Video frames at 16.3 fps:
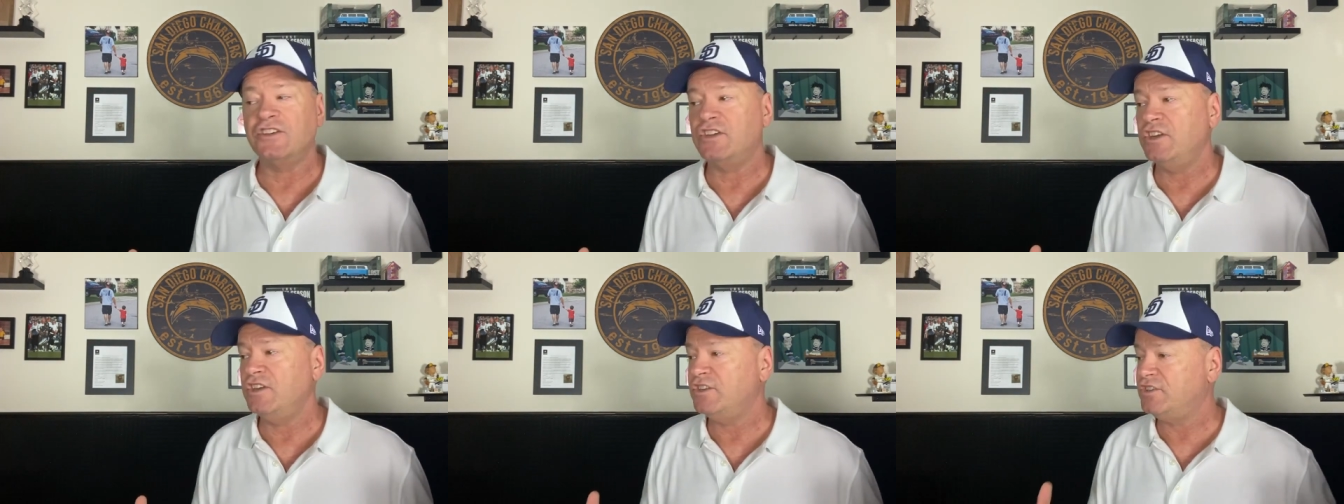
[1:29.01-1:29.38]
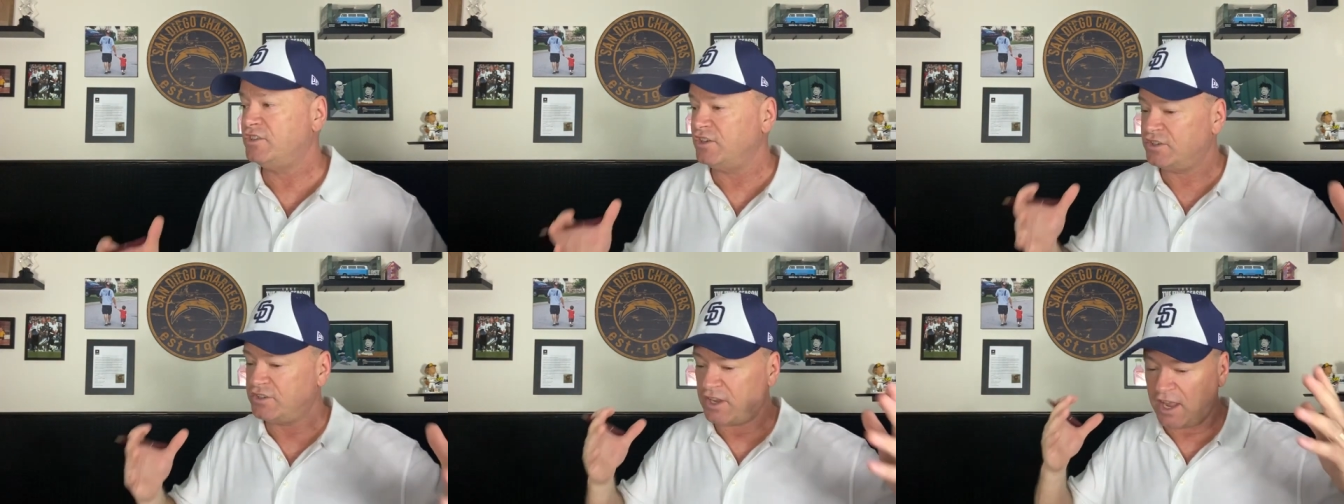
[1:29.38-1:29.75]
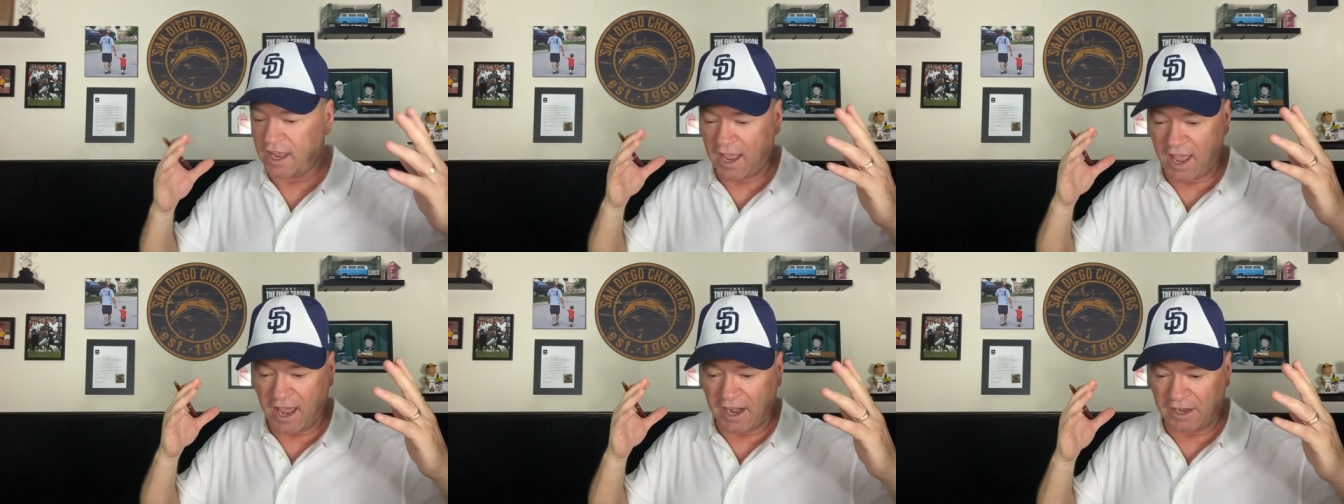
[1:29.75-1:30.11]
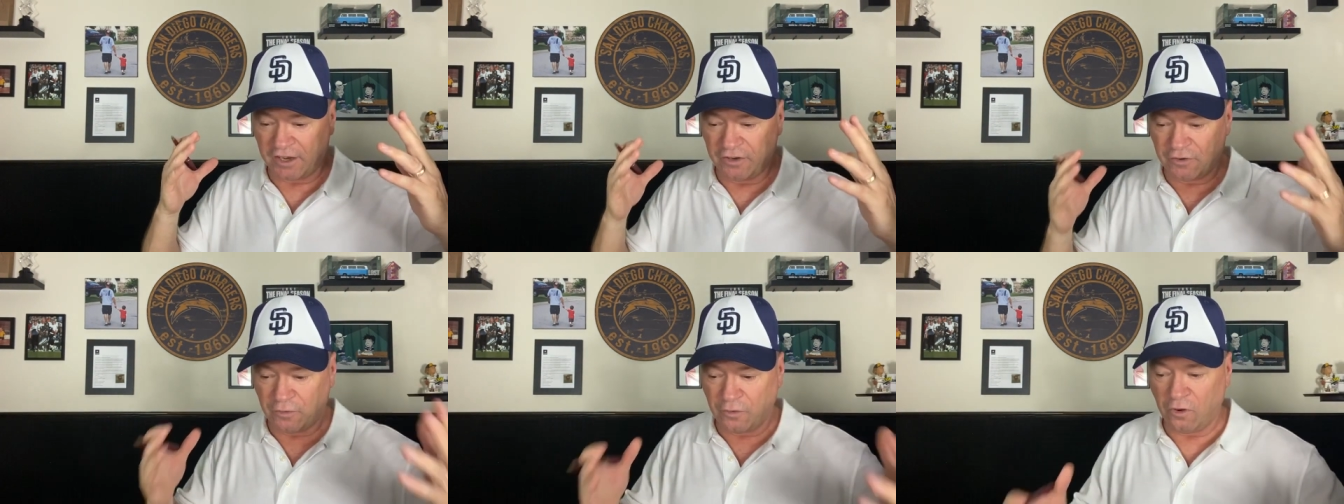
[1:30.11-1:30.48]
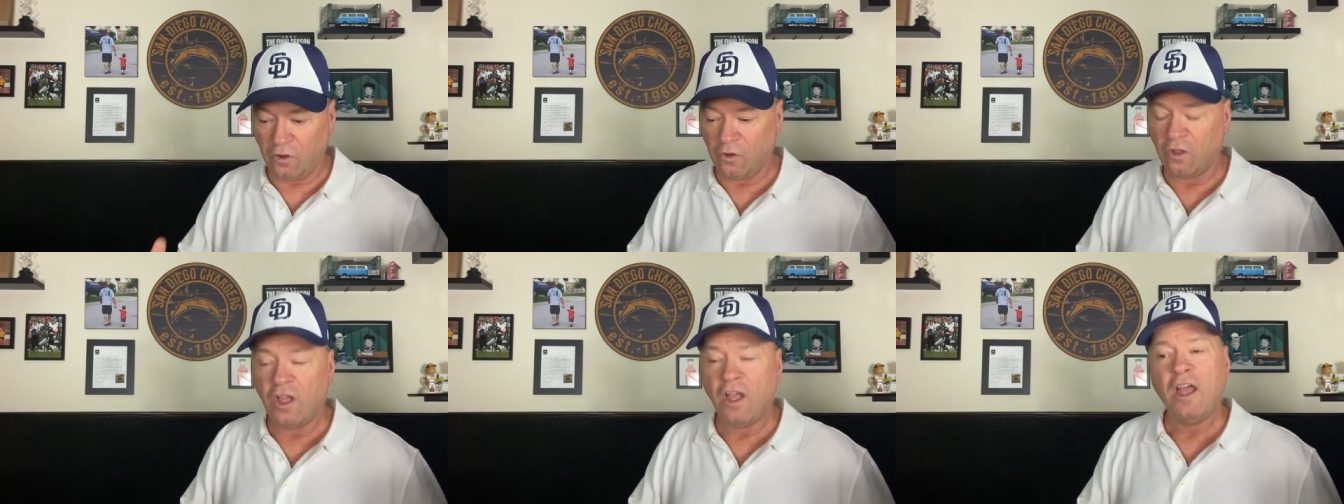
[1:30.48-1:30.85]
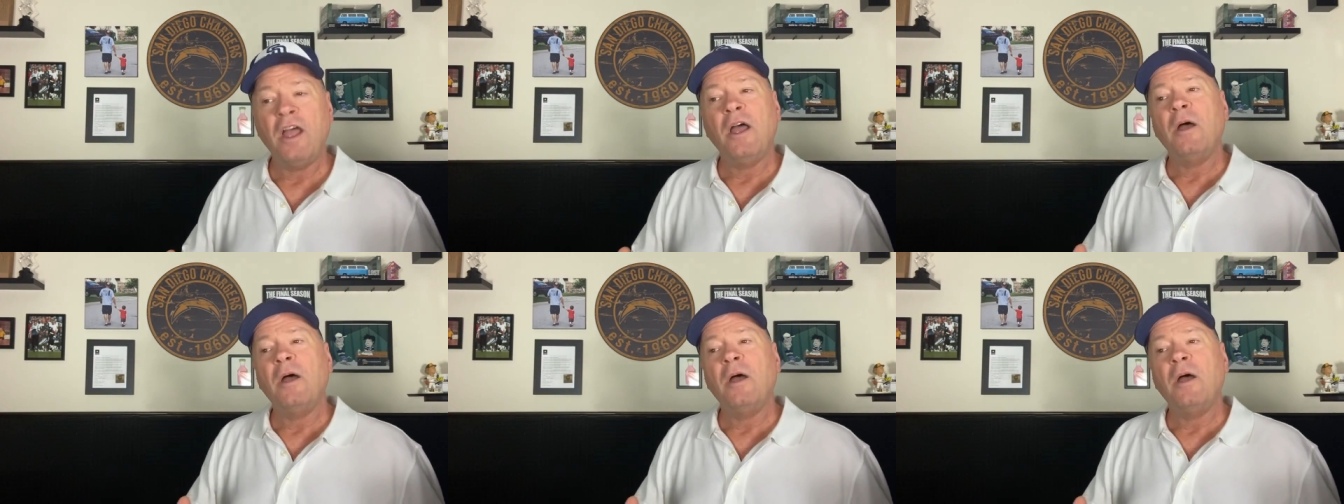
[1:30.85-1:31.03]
she's just out of control.